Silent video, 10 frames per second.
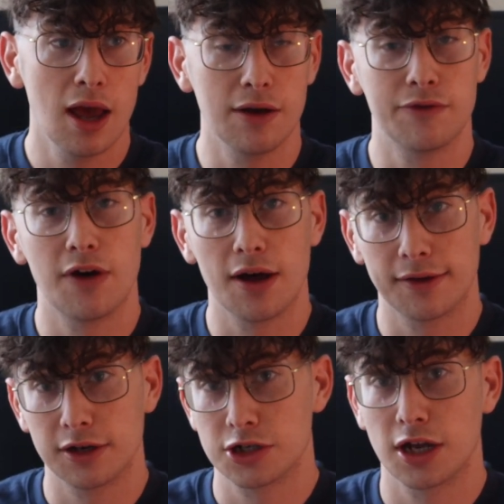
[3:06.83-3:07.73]
and
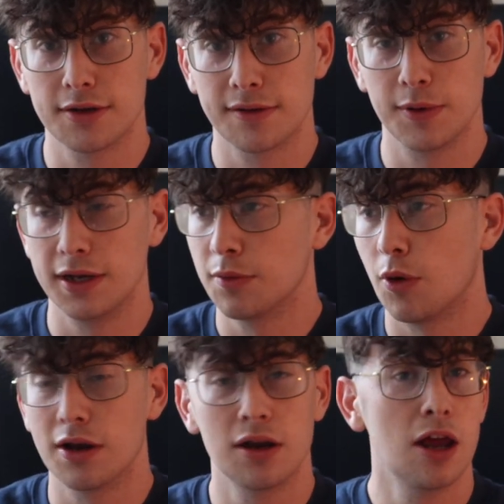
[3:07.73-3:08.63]
fast shutter speeds,
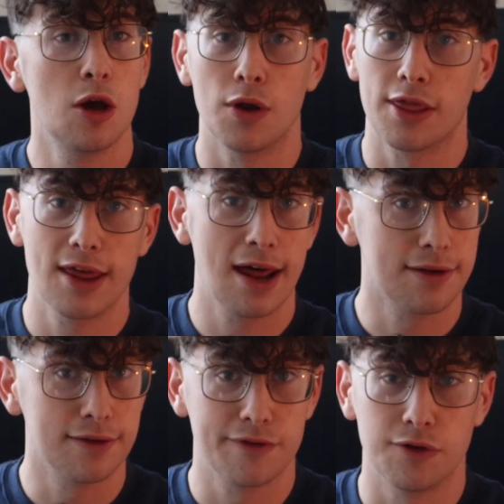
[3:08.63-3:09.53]

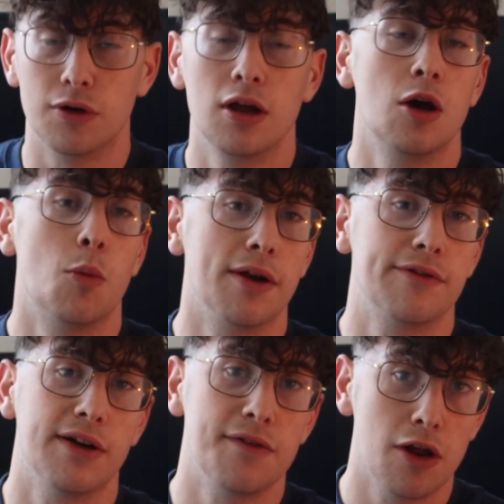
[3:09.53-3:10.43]
1,000 for
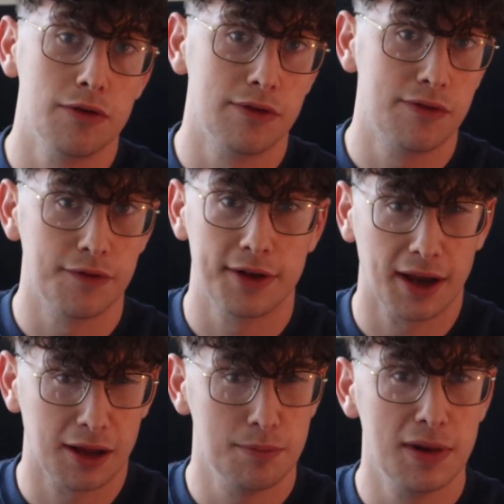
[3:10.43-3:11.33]
1/500 for the
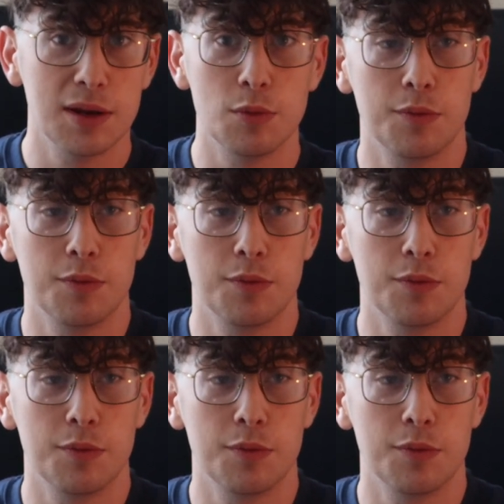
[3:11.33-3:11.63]
second minimum,